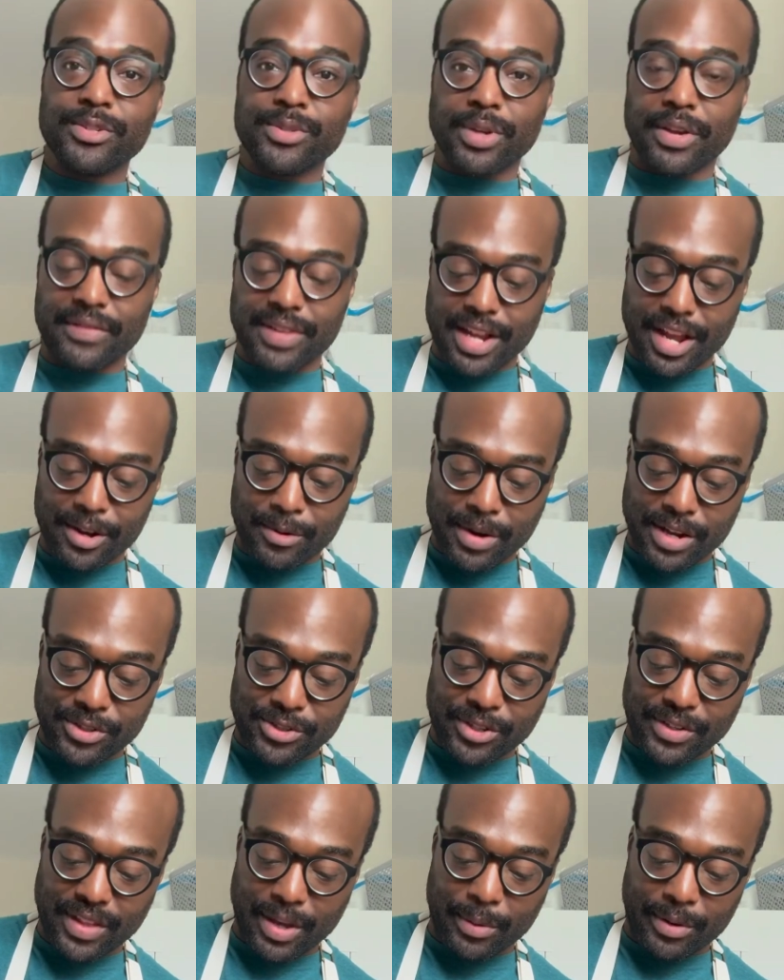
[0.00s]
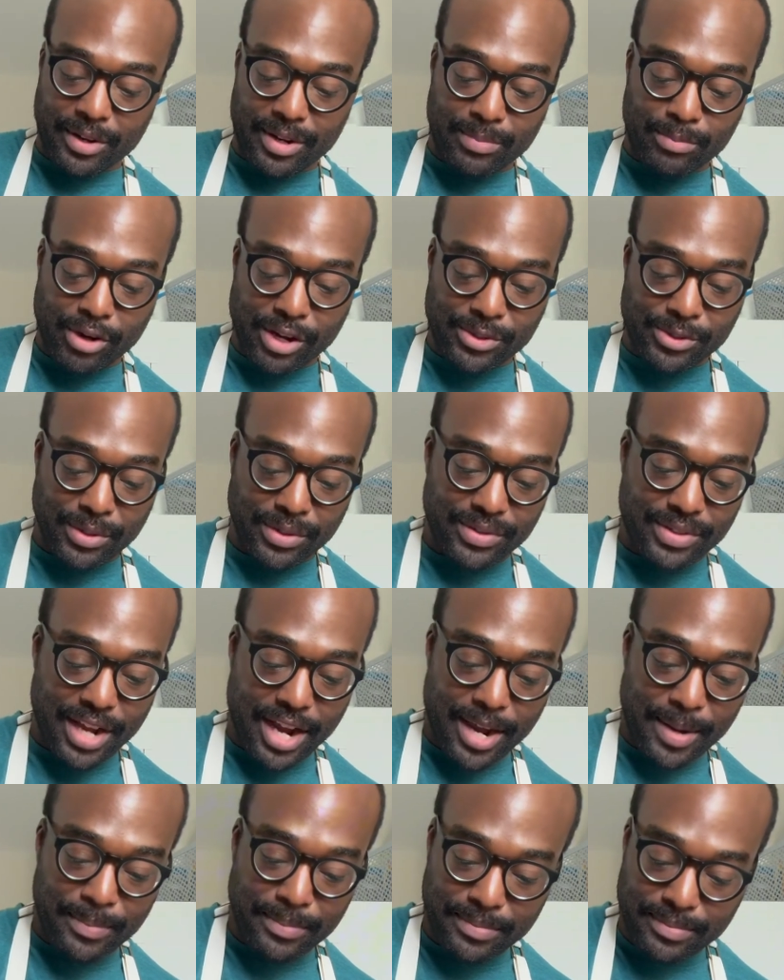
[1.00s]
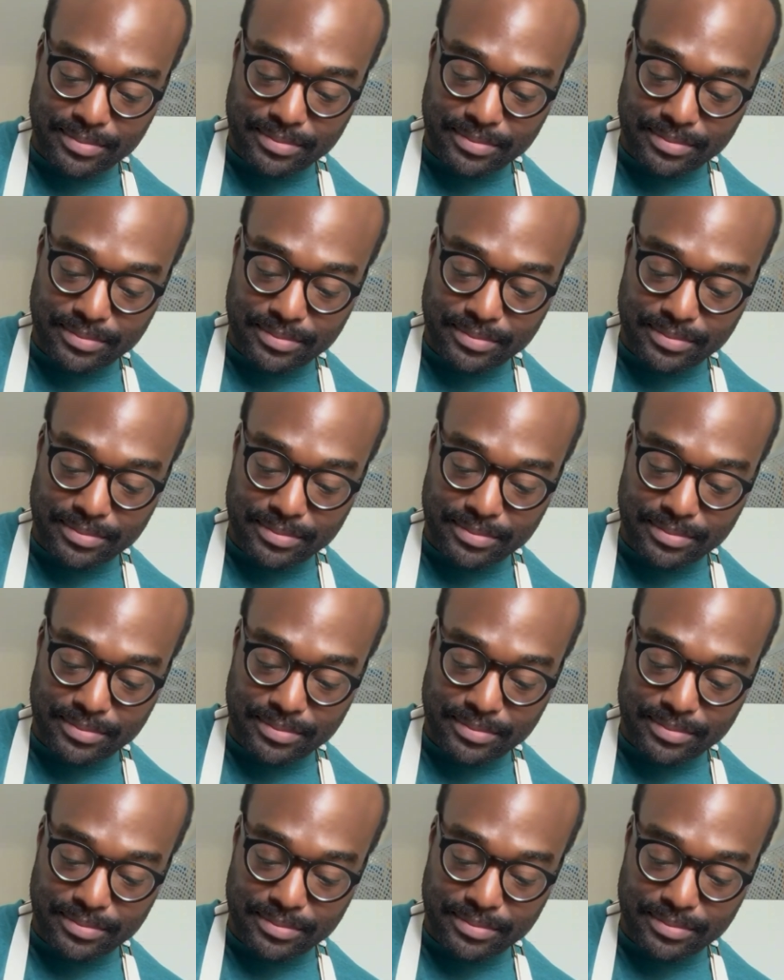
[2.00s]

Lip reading: So I have an egg wash here that we're going to brush on top.